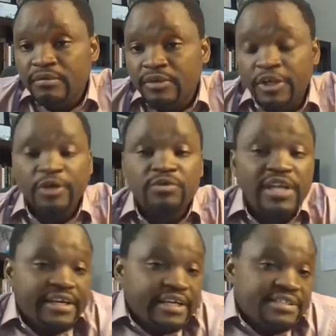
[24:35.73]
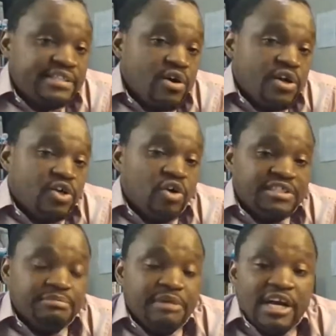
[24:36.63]
You know, like SEO and
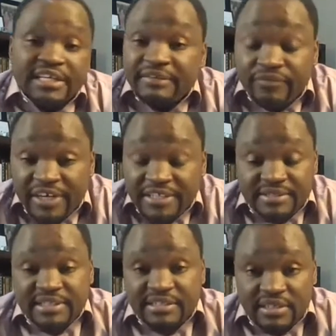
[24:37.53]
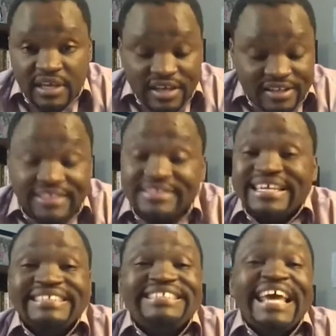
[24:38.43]
content marketing, for instance, this
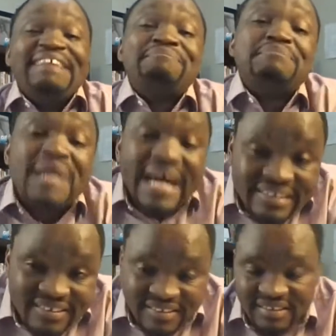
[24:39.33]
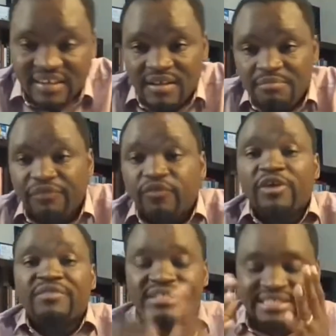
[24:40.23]
can take months before
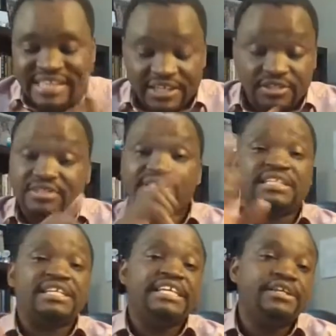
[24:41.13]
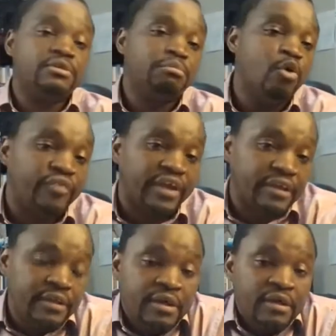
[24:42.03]
you even start to see the needle moving.
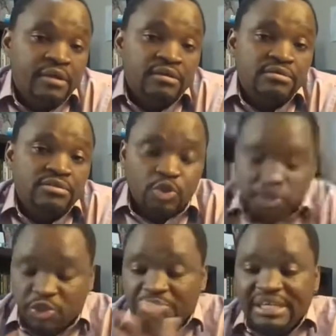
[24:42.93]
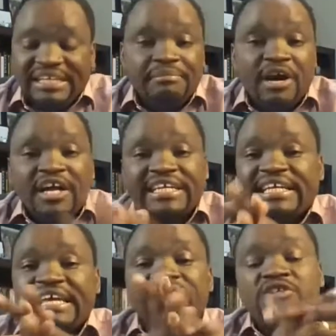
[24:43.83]
Social media
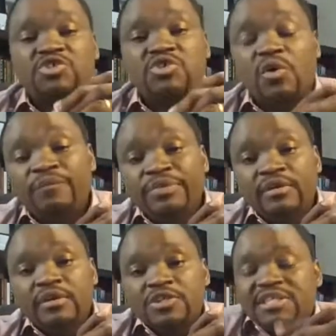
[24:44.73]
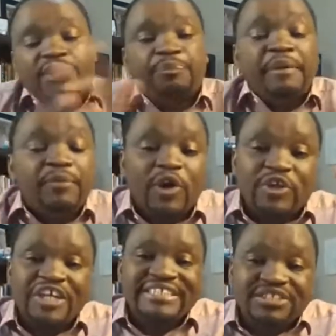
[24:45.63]
marketing, even so, because these people are
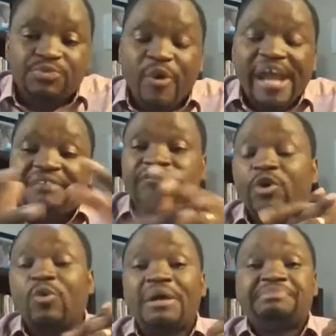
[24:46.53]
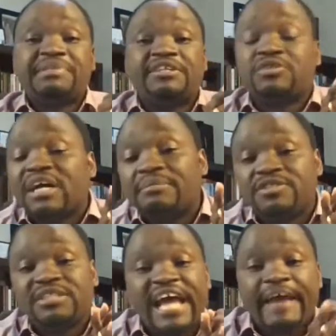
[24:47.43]
not just waiting for your website to come
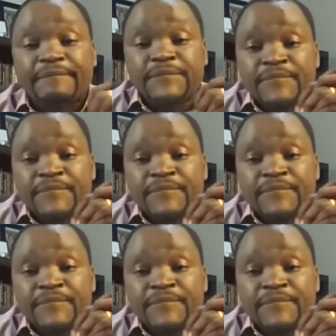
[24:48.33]
today.